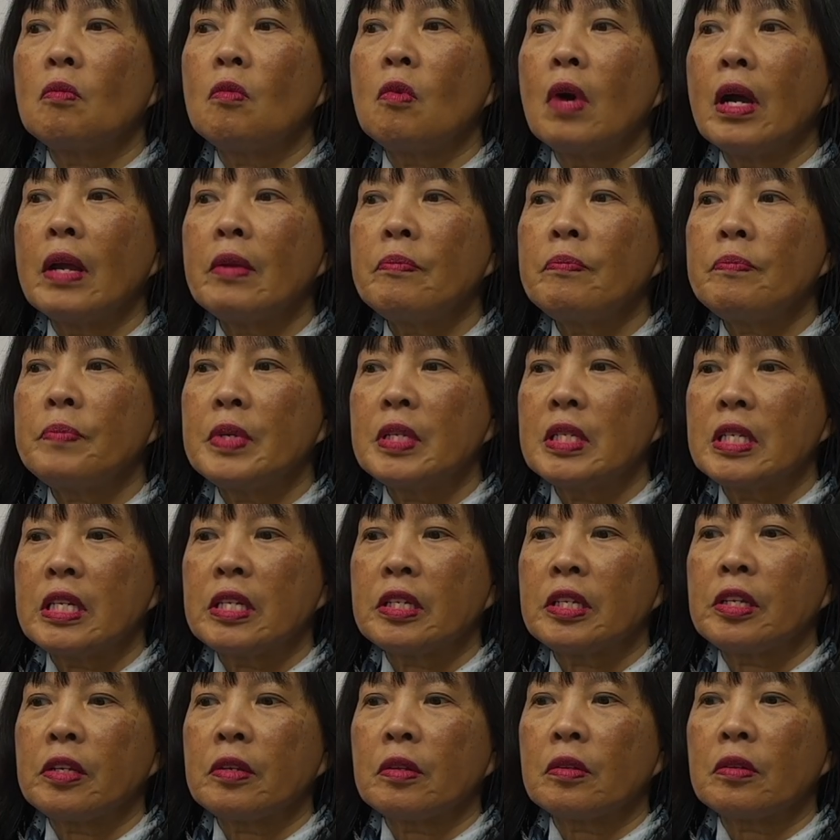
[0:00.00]
One
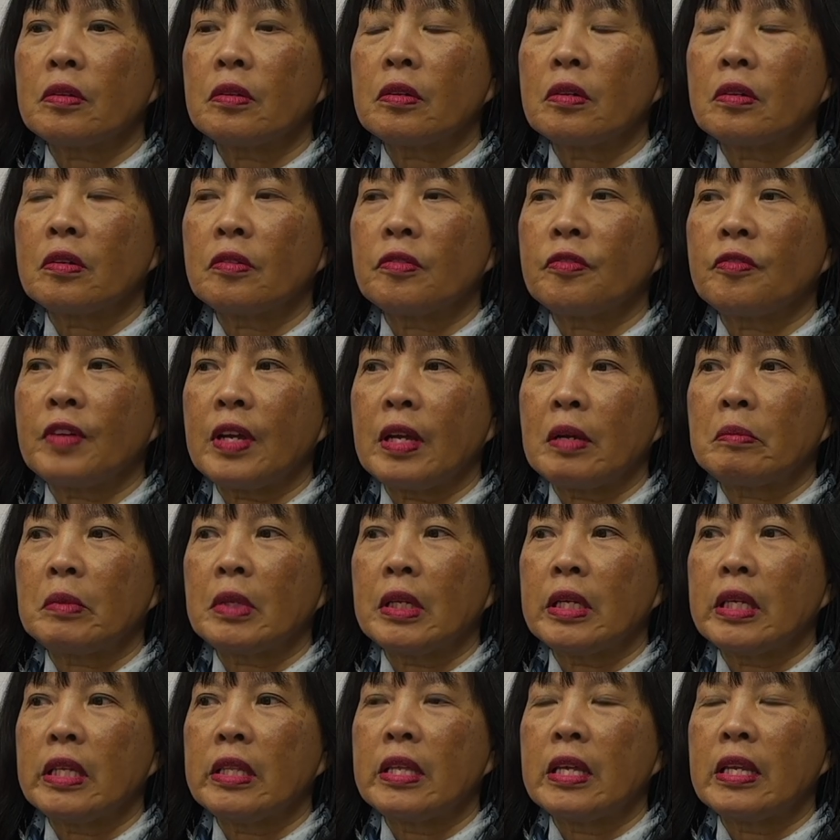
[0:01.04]
particular
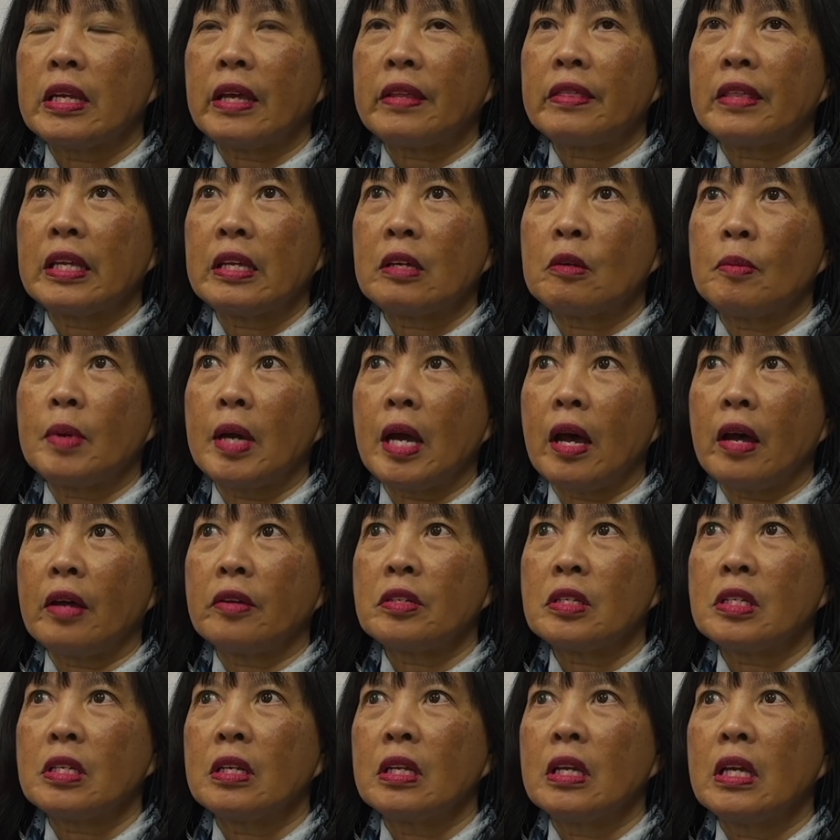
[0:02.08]
family that I think
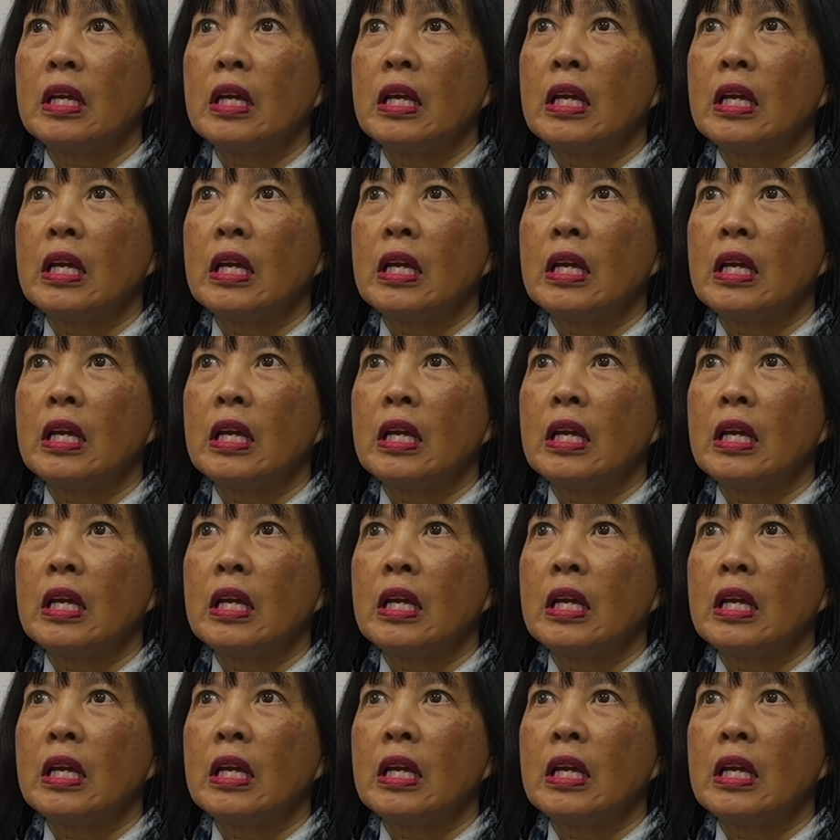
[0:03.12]
about,